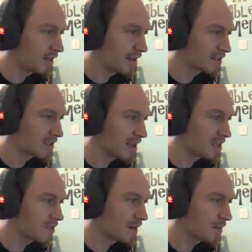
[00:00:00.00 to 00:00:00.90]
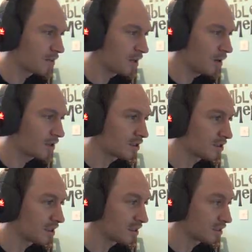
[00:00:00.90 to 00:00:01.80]
There's the station directly below us.
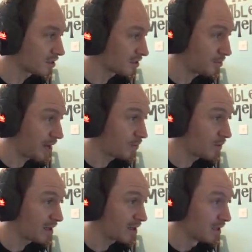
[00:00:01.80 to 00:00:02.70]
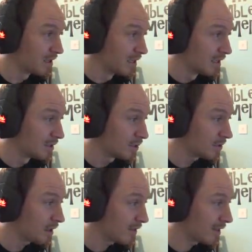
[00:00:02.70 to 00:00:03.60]
Does Penryn
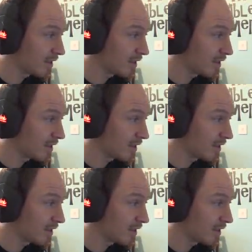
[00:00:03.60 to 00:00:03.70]
look like that?